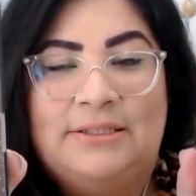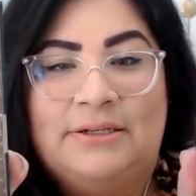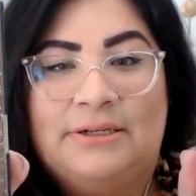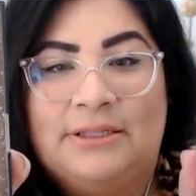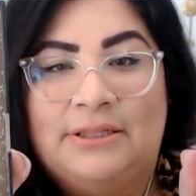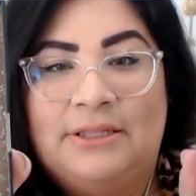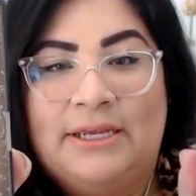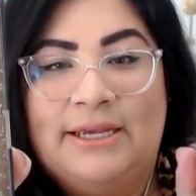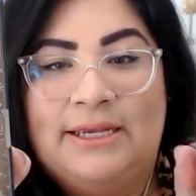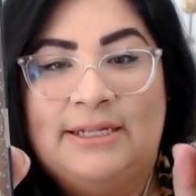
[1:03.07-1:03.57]
Look
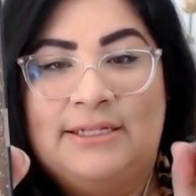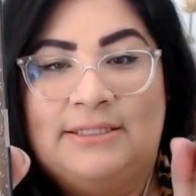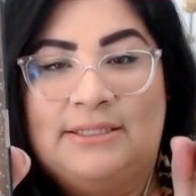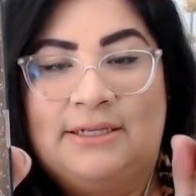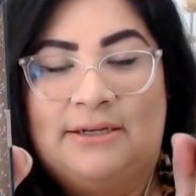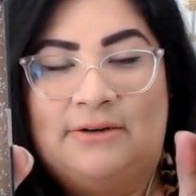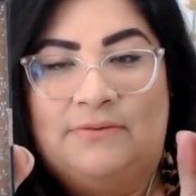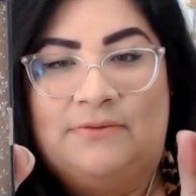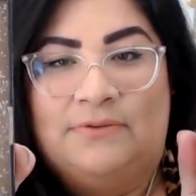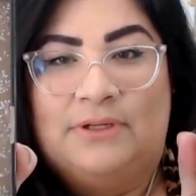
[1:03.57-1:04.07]
at the
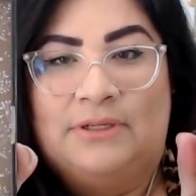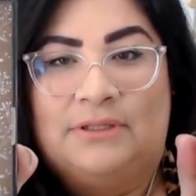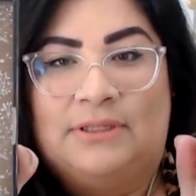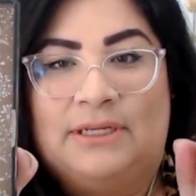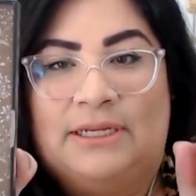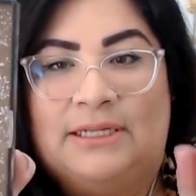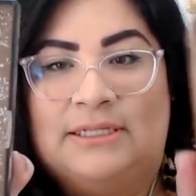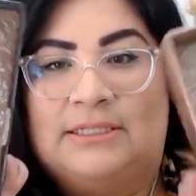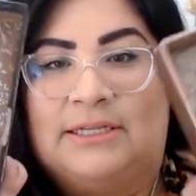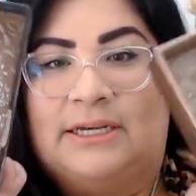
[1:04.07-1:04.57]
inside of the,
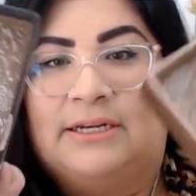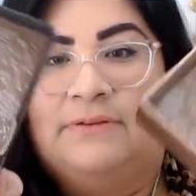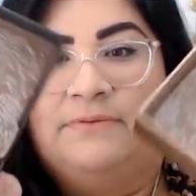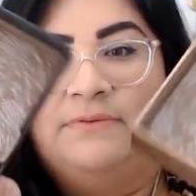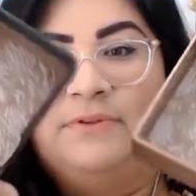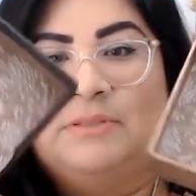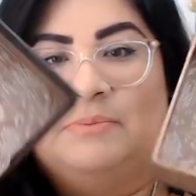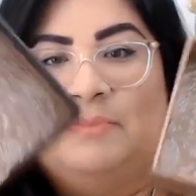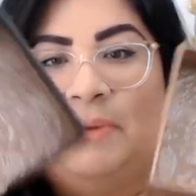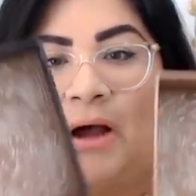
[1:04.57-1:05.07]
the inside of
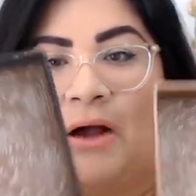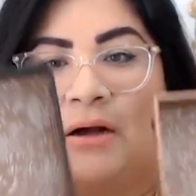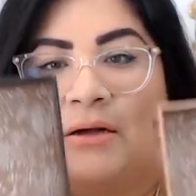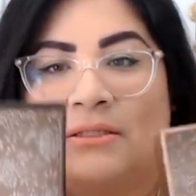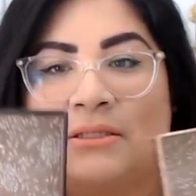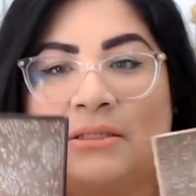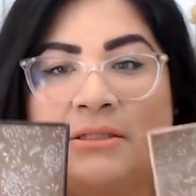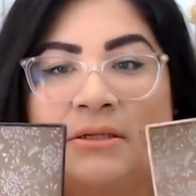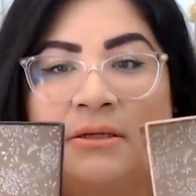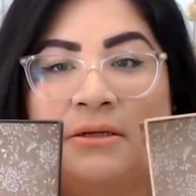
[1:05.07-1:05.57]
this
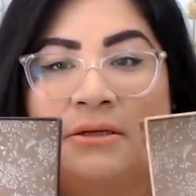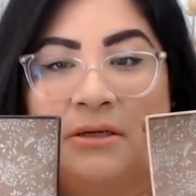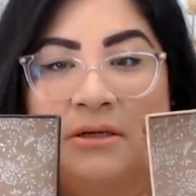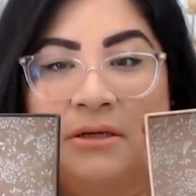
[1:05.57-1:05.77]
box.